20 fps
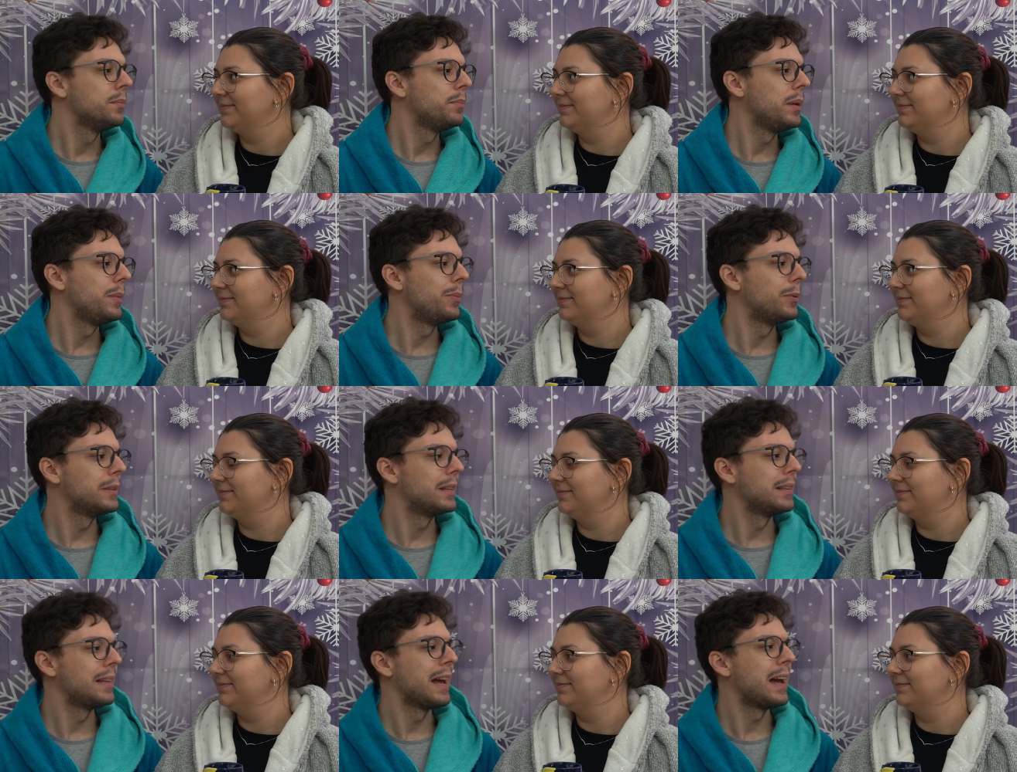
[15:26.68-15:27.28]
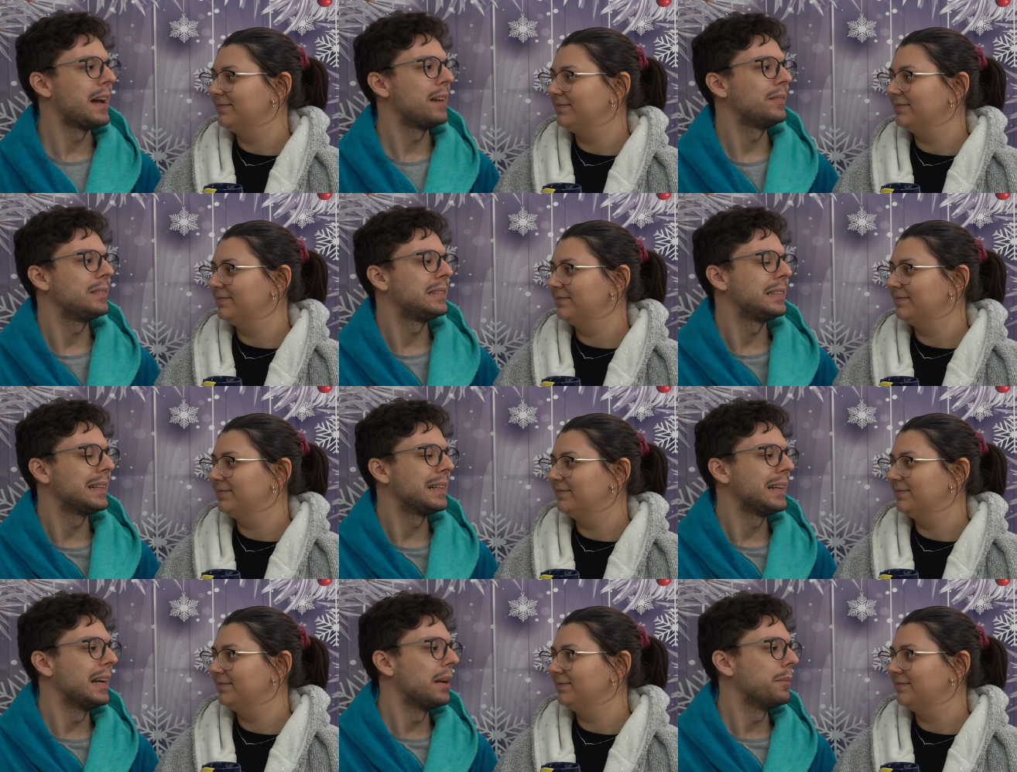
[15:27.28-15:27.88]
Speaker 1: people that have
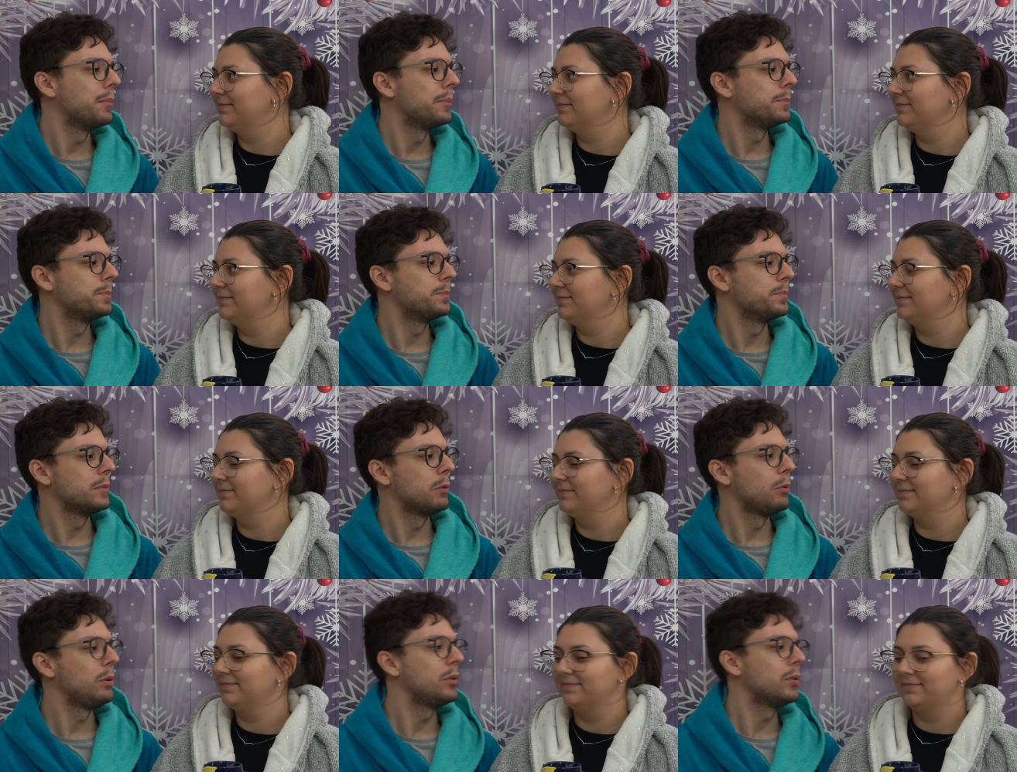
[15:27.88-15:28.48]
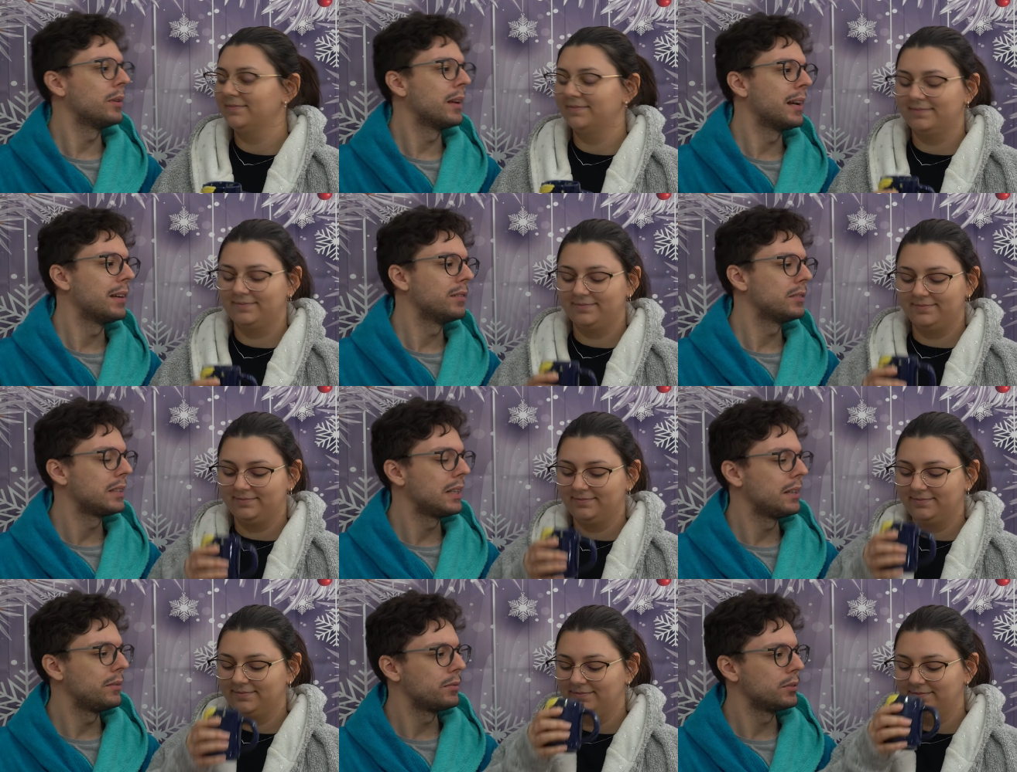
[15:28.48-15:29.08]
time. We don't
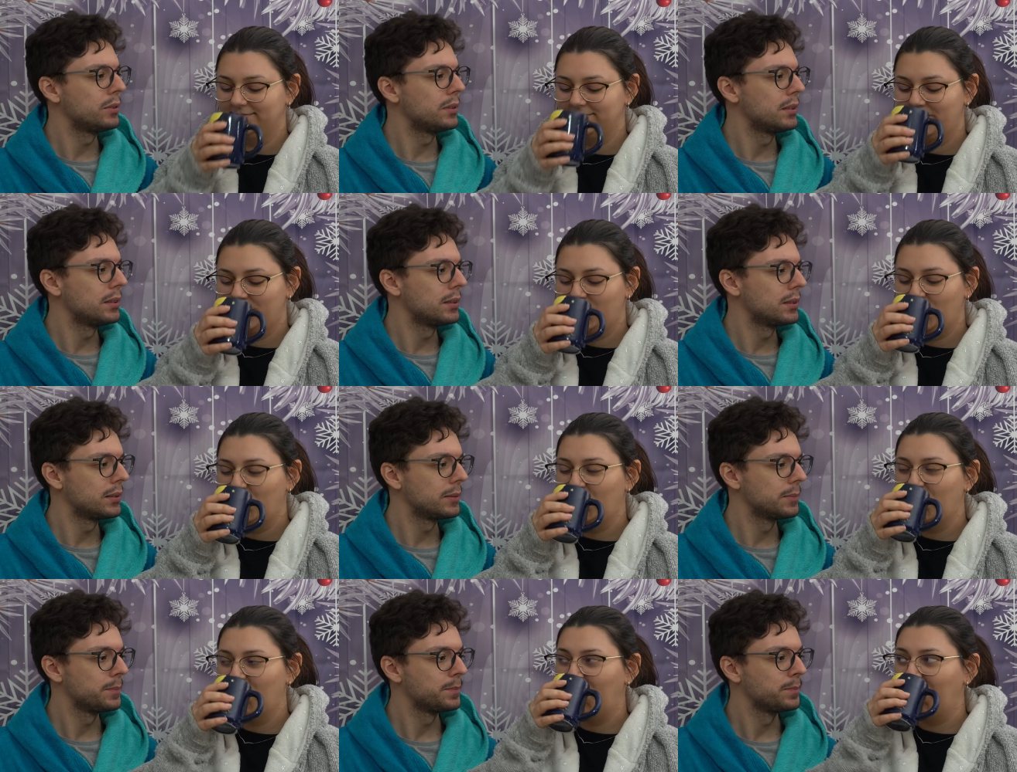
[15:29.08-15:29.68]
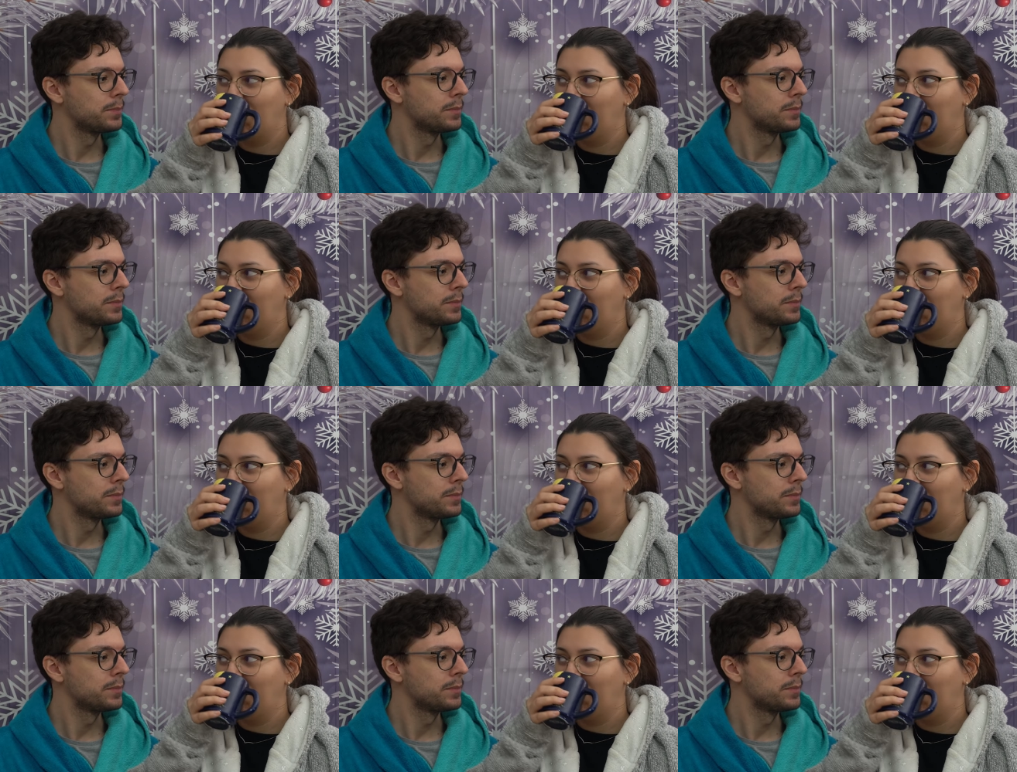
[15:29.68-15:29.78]
have time for this.